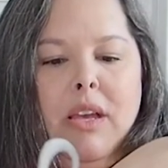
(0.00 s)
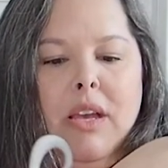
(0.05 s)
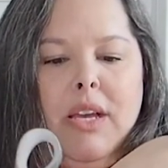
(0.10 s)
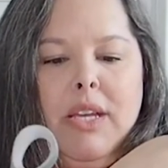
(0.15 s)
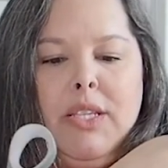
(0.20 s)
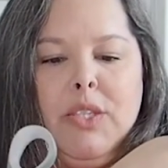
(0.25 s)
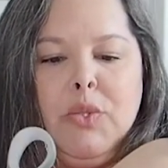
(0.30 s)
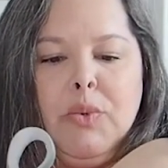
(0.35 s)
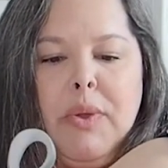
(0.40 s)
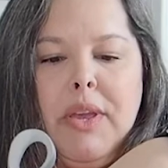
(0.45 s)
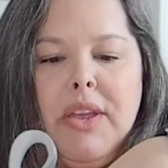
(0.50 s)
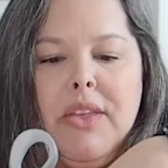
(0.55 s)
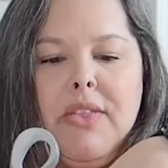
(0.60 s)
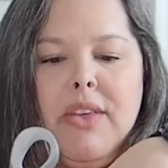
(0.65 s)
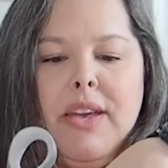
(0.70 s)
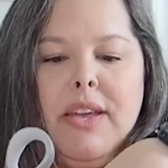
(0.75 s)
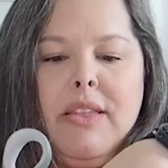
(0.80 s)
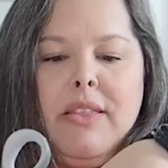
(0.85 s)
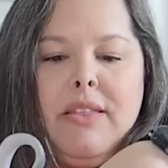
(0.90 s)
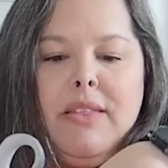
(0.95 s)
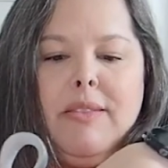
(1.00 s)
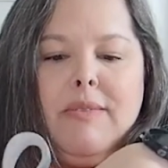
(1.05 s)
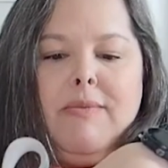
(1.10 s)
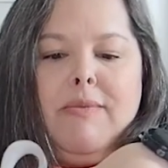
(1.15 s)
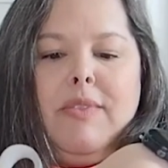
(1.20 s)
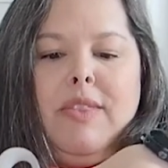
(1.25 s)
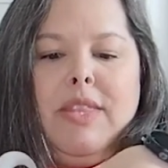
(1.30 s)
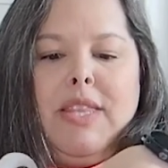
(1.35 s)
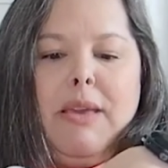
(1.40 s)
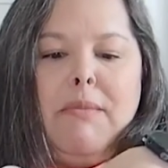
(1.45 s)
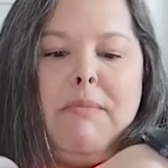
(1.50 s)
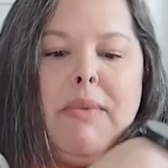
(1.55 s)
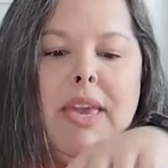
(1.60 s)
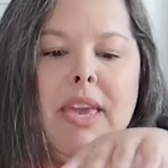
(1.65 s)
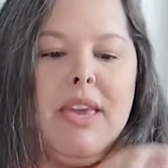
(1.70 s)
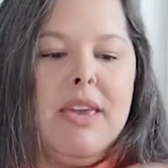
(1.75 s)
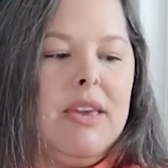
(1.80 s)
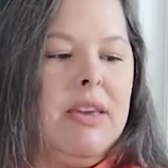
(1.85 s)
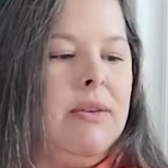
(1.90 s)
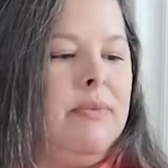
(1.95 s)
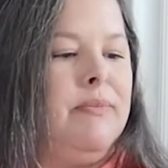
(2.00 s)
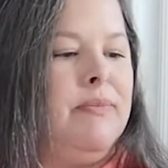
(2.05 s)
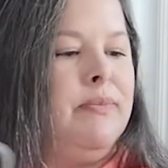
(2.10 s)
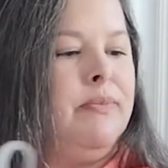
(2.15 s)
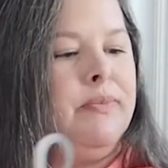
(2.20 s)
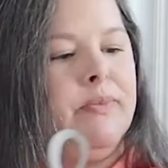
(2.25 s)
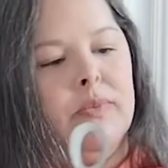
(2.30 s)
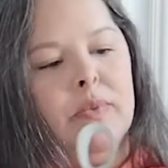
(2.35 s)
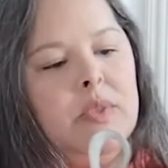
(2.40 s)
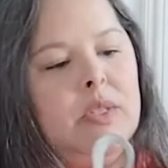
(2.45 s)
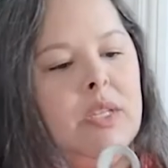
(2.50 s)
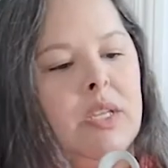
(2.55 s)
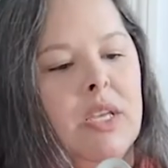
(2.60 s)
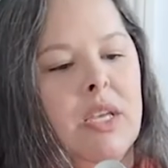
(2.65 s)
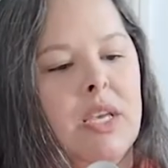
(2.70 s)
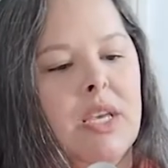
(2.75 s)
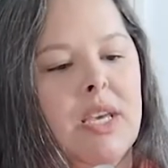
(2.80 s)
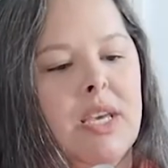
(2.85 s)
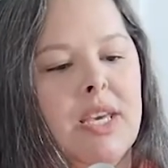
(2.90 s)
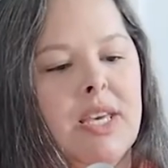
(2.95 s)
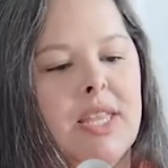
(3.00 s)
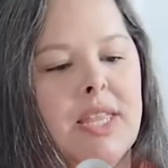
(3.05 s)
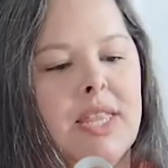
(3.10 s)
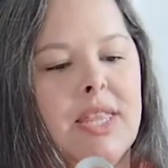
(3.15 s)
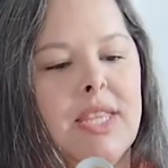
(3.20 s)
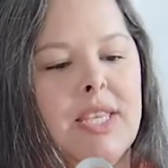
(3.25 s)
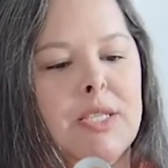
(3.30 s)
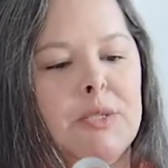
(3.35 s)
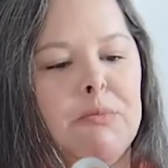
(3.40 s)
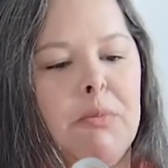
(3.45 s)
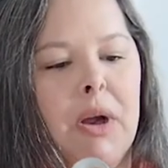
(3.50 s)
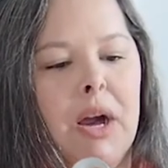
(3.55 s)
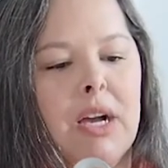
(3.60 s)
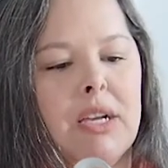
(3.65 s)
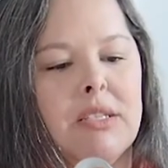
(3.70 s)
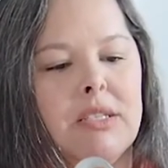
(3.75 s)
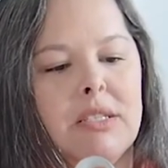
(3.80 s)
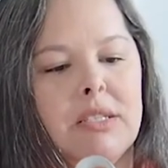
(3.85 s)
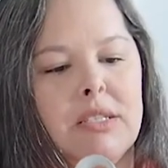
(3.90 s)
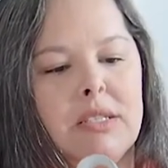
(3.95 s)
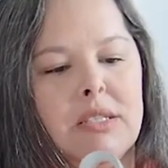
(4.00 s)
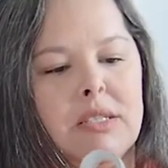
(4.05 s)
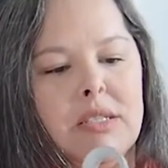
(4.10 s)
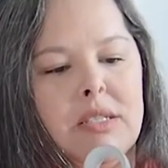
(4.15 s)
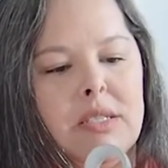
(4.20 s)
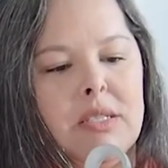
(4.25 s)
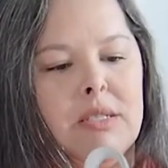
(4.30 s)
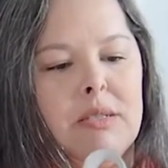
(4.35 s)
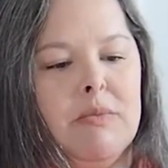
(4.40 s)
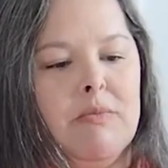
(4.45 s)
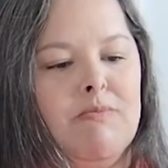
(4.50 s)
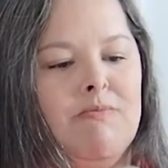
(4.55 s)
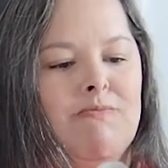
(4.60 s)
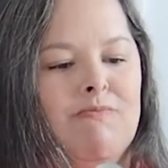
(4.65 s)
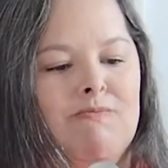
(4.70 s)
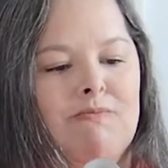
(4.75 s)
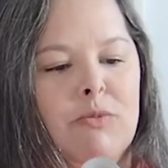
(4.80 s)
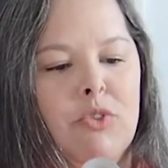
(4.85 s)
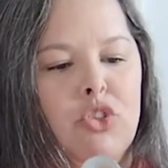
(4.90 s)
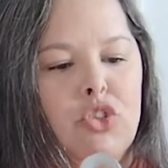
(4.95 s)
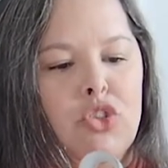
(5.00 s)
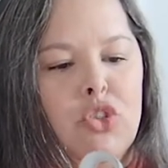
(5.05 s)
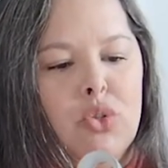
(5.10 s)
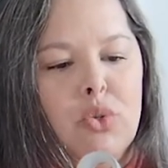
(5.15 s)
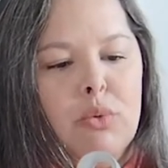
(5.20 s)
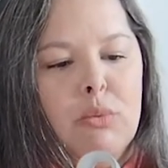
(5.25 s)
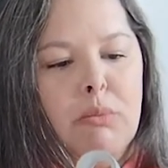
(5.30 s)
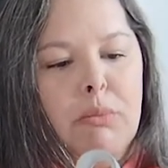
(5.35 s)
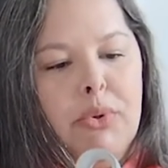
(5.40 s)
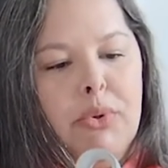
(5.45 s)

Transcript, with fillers: I swear that they make these boxes June